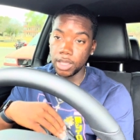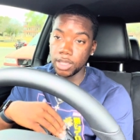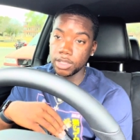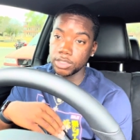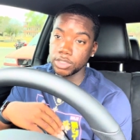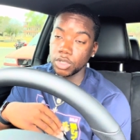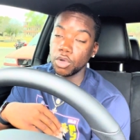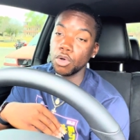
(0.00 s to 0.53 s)

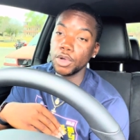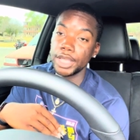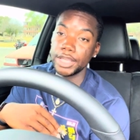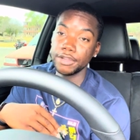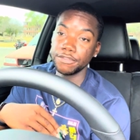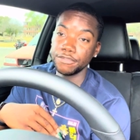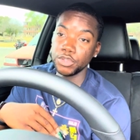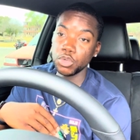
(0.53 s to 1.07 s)
so
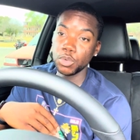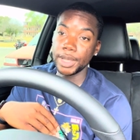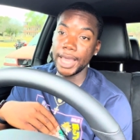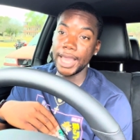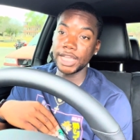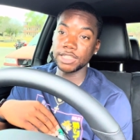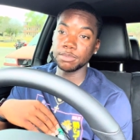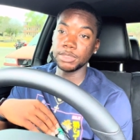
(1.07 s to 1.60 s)
if you would
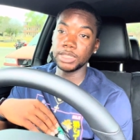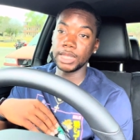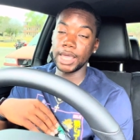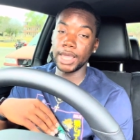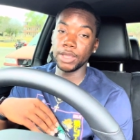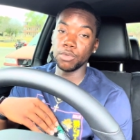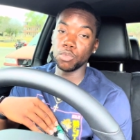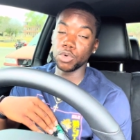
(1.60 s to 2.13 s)
ask me
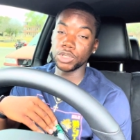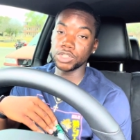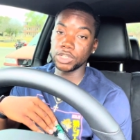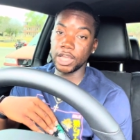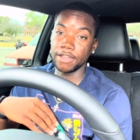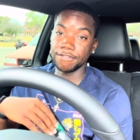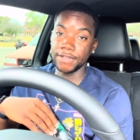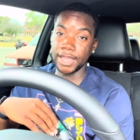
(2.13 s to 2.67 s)
like where should
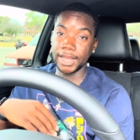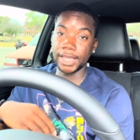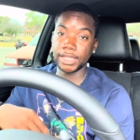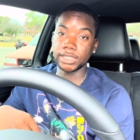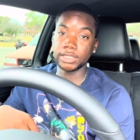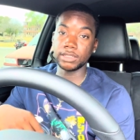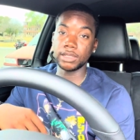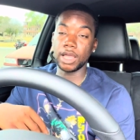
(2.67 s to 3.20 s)
i
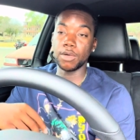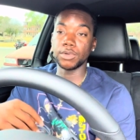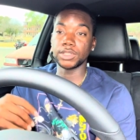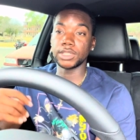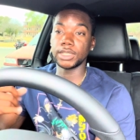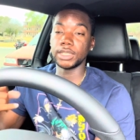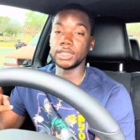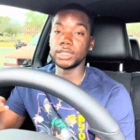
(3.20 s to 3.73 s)
finance it i would
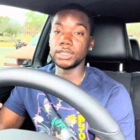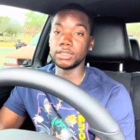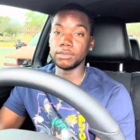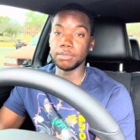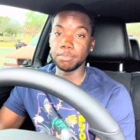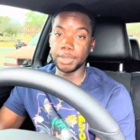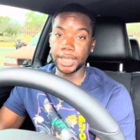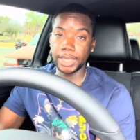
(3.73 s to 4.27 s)
say
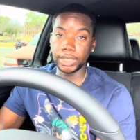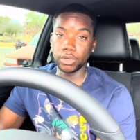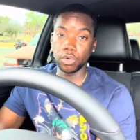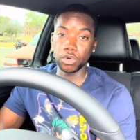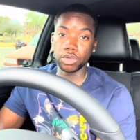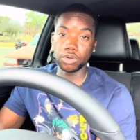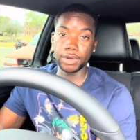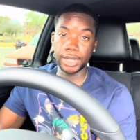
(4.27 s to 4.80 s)
bank
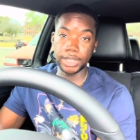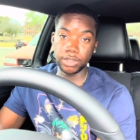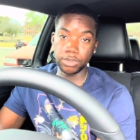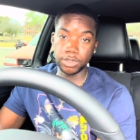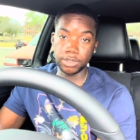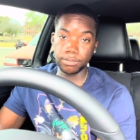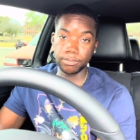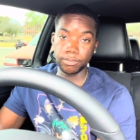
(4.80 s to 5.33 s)
or credit
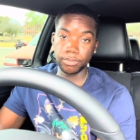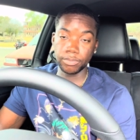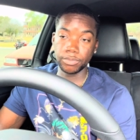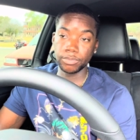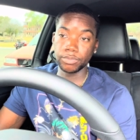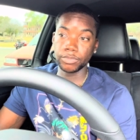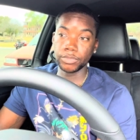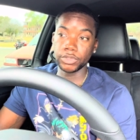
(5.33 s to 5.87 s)
union
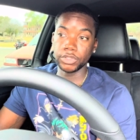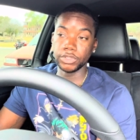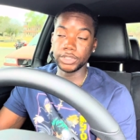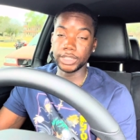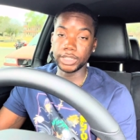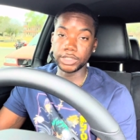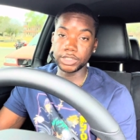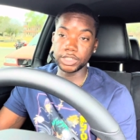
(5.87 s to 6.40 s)

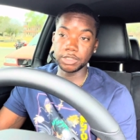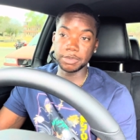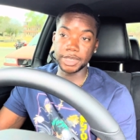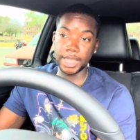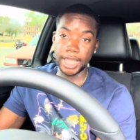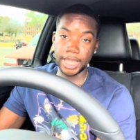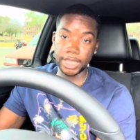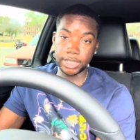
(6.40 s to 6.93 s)
dealership
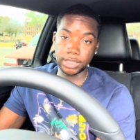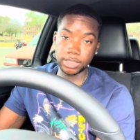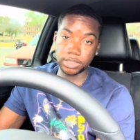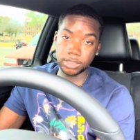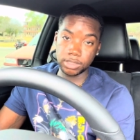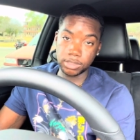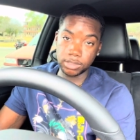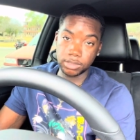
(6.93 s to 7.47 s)

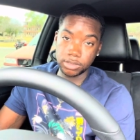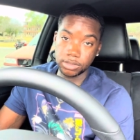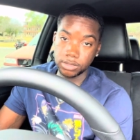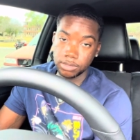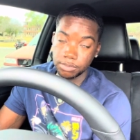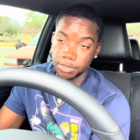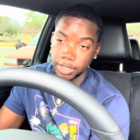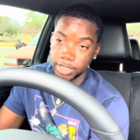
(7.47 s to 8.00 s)
last
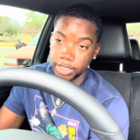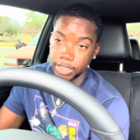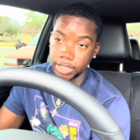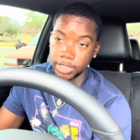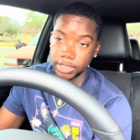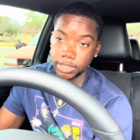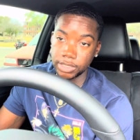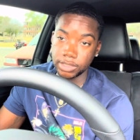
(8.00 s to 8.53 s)

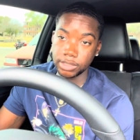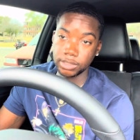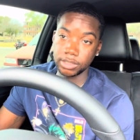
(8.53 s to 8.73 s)
because